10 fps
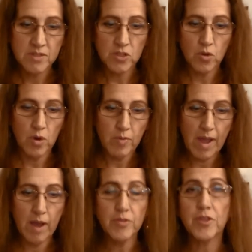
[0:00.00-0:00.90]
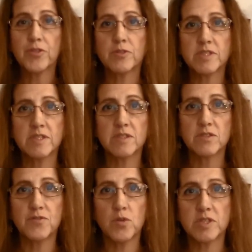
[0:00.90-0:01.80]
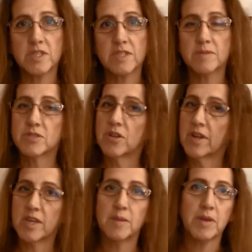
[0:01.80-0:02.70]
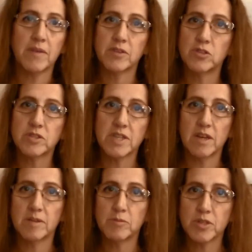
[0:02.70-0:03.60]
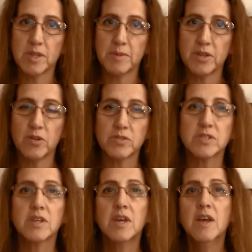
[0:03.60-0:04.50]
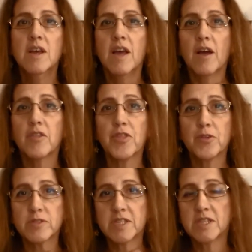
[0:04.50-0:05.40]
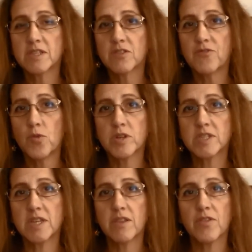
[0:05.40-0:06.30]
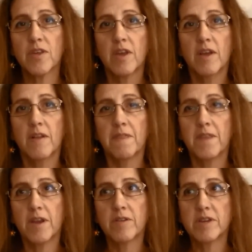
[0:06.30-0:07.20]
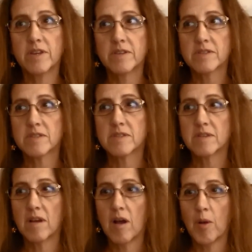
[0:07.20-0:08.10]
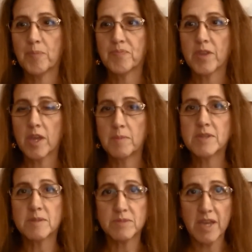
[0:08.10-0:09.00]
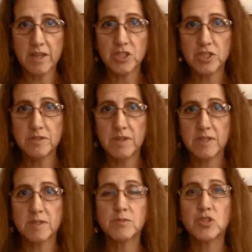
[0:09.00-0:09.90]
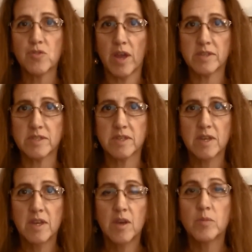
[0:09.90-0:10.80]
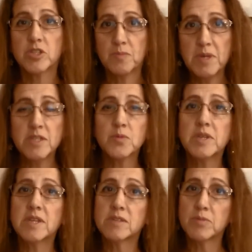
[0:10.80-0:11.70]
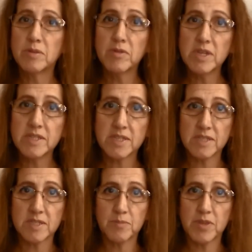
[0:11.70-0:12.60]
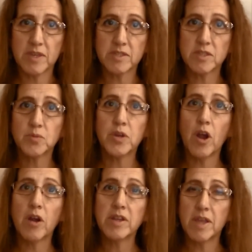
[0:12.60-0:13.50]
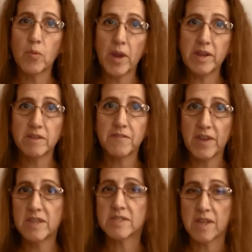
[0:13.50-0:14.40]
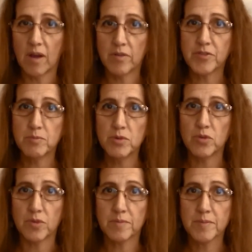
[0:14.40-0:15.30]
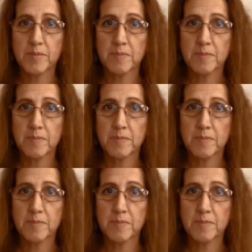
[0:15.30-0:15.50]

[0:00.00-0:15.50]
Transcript: So around the 13th and the 14th, sorry, I keep having to look down, I'm looking at my notes. And the 13th and the 14th, there is, um, there can be some tension and some stress, which means we need to be releasing some things because we are in a waning phase now of the moon.